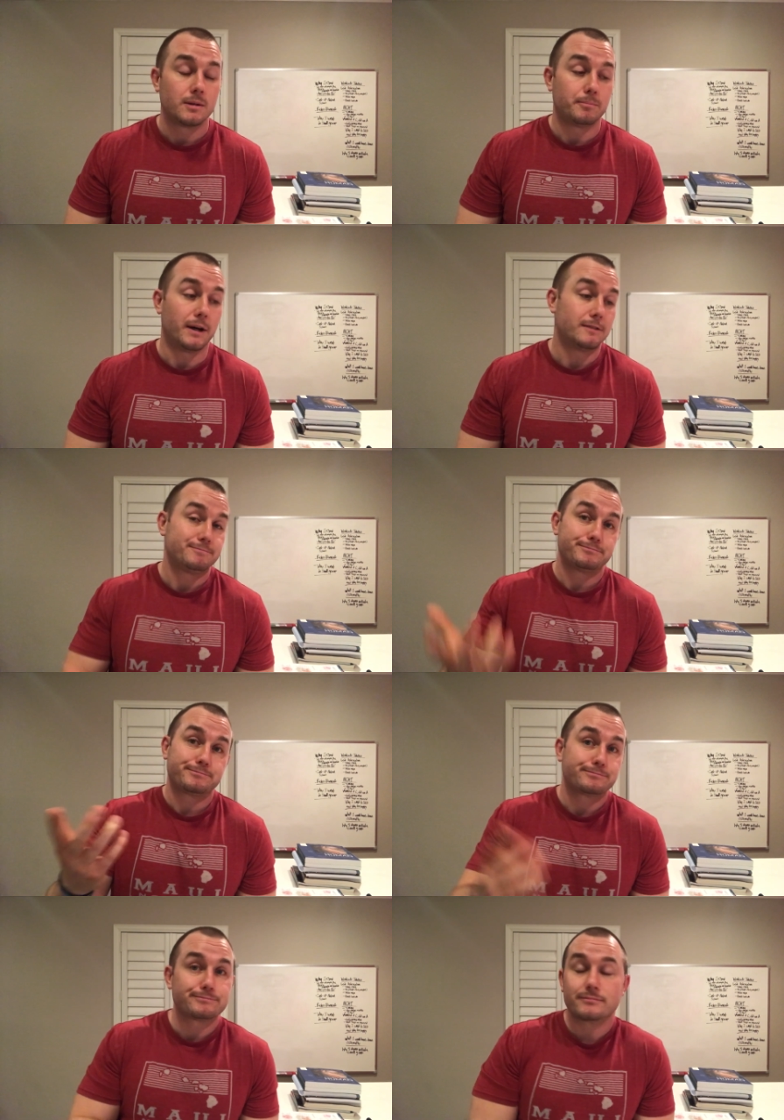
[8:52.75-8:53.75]
But
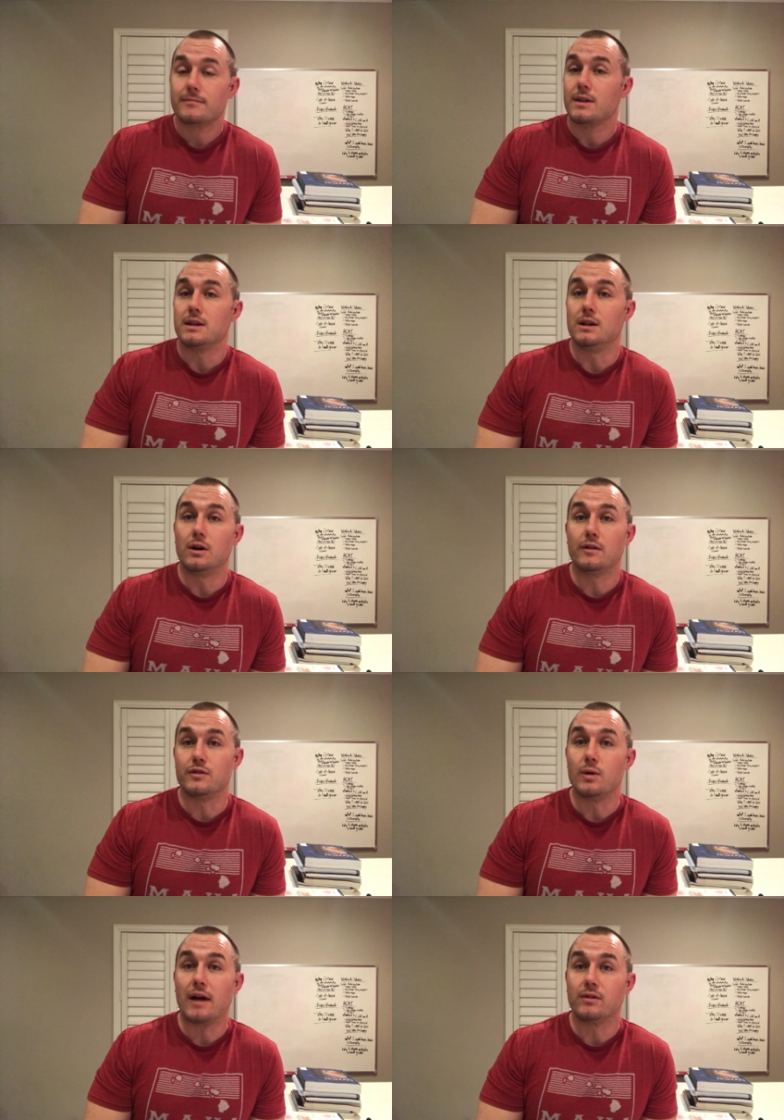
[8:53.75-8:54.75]
you know, if
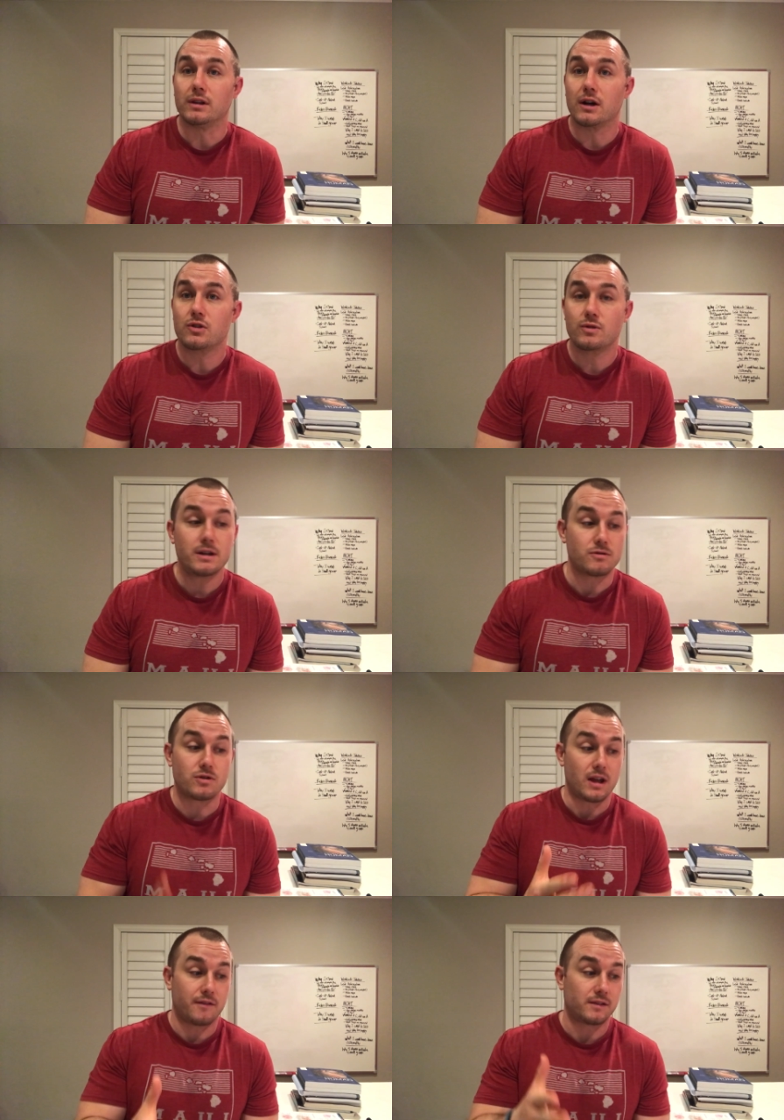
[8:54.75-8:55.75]
you have the luxury,
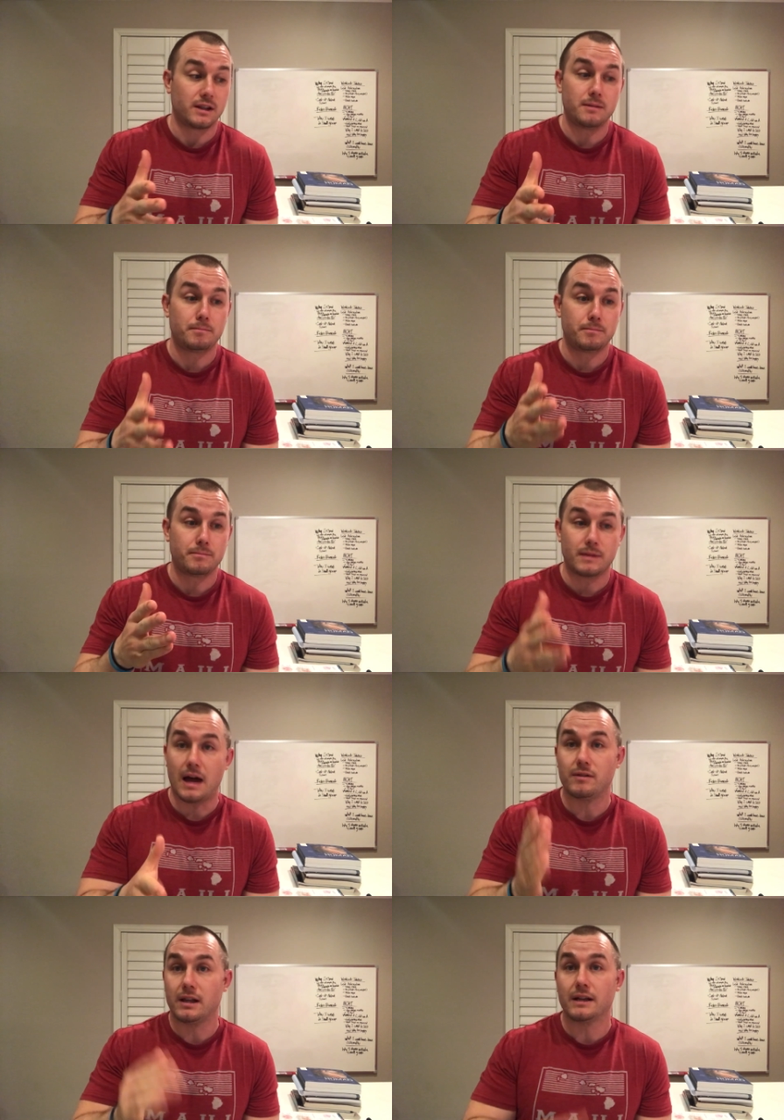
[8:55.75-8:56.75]
definitely
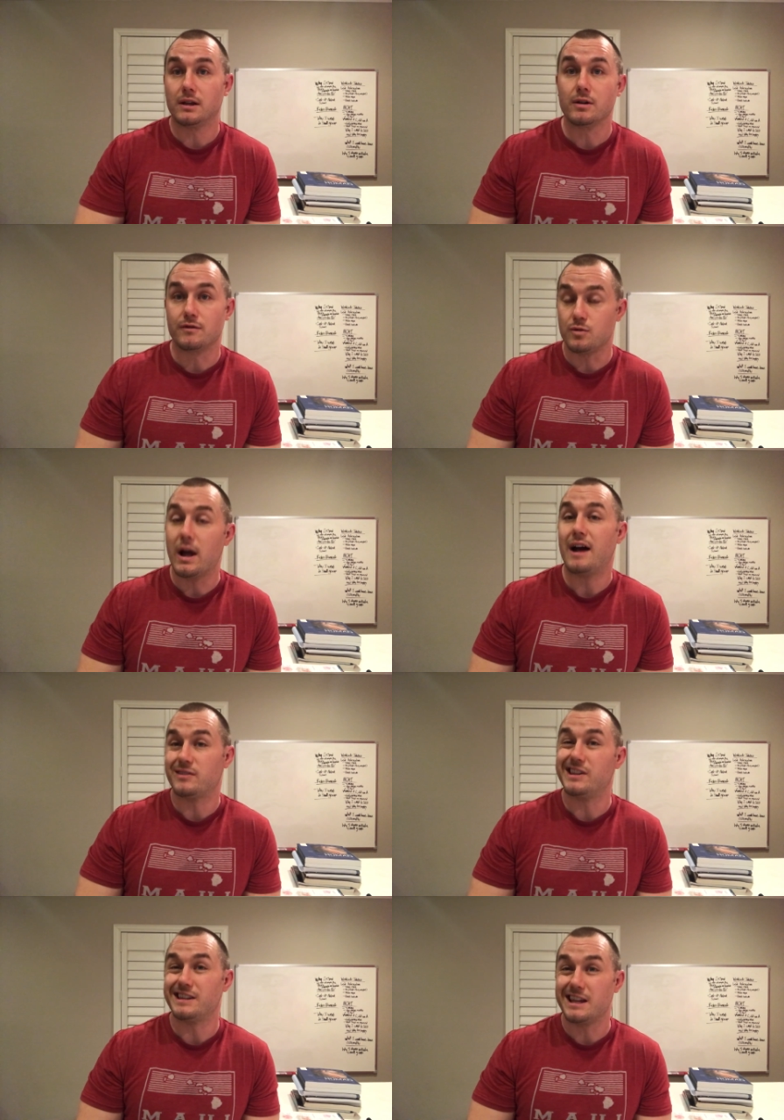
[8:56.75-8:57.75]
have a light load if you have
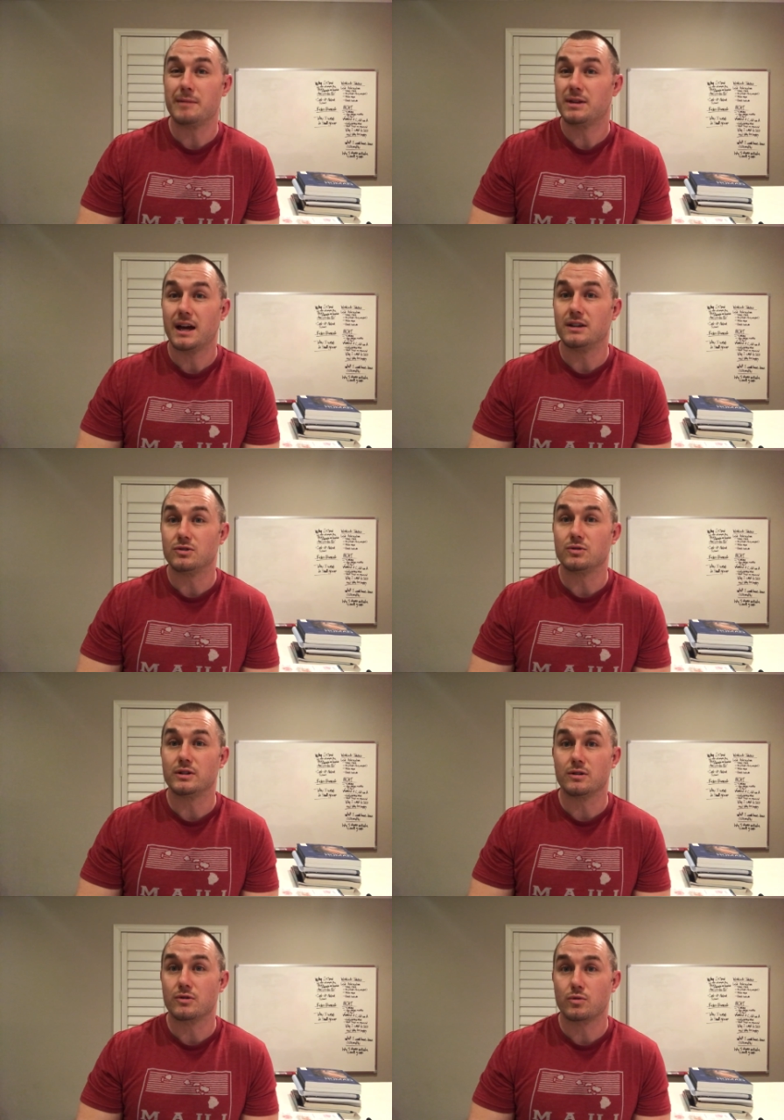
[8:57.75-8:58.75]
to take the MCAT during
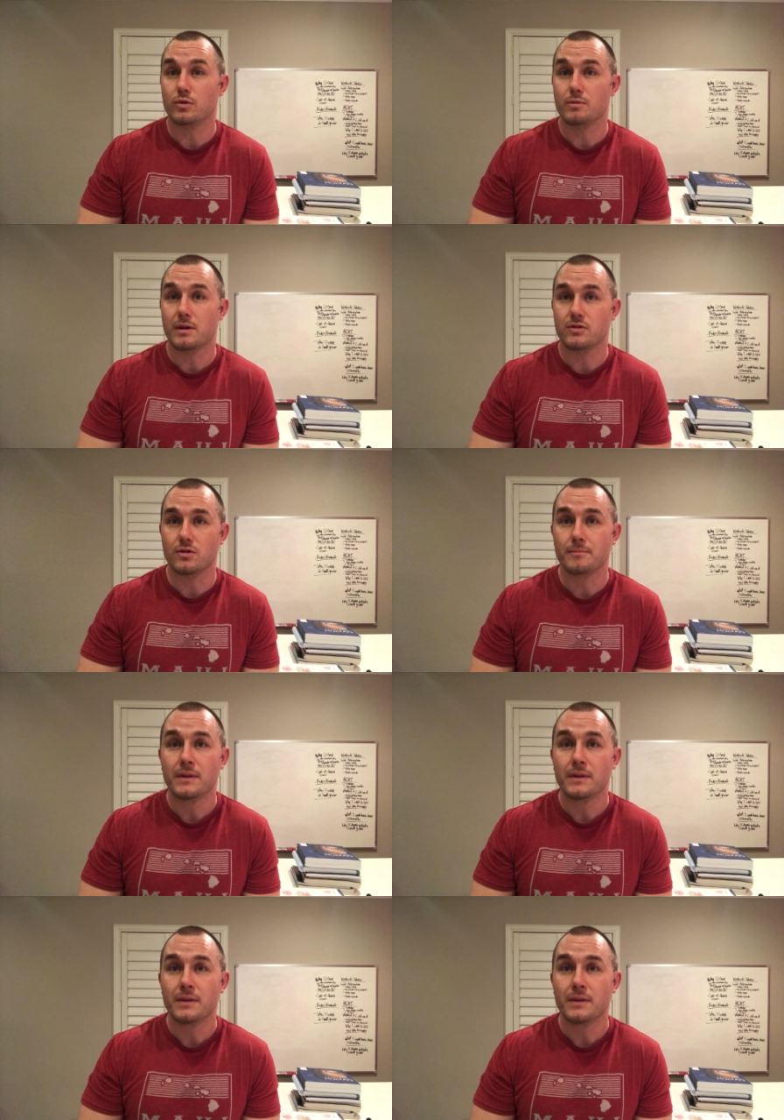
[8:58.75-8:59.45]
your school semester.